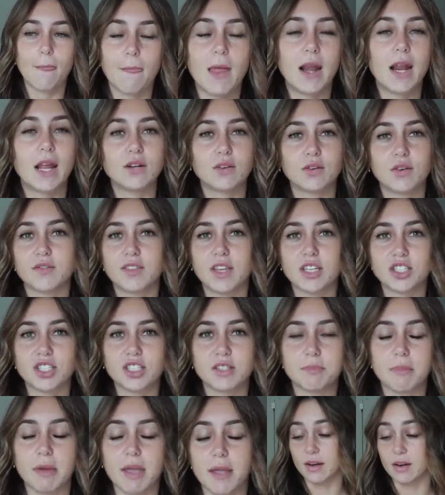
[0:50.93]
and I don't know if that's
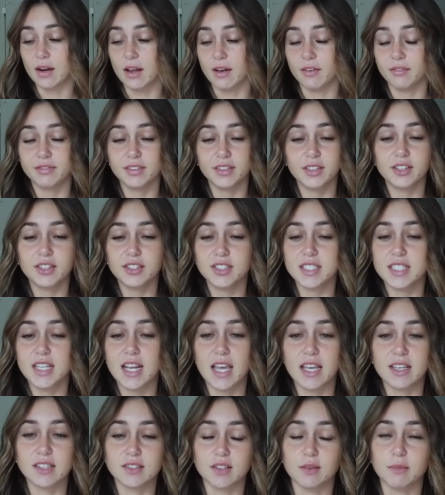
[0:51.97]
just me. I don't know. I feel good
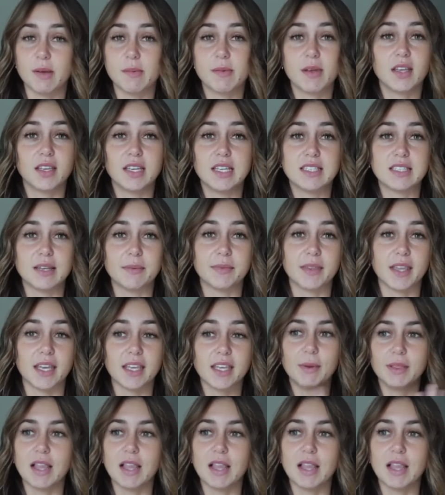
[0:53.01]
today, so maybe I'll eat something.